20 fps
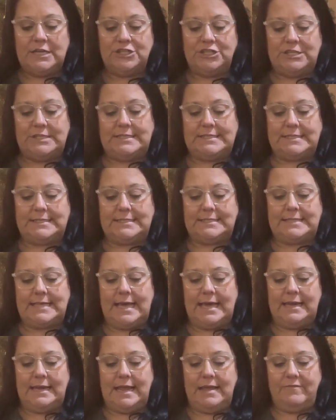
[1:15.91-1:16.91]
Jesus
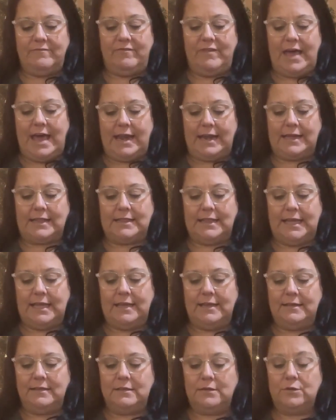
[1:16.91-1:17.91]
said
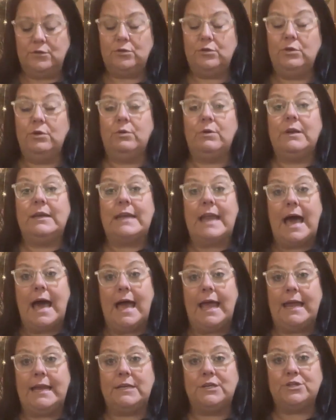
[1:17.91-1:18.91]
emphatically, Luke
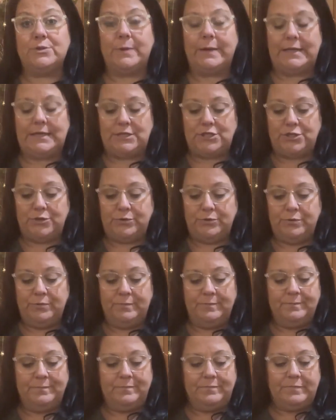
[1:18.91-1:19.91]
9
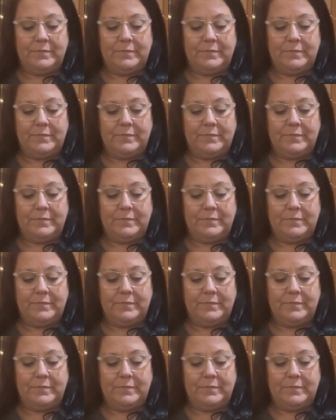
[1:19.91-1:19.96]
22.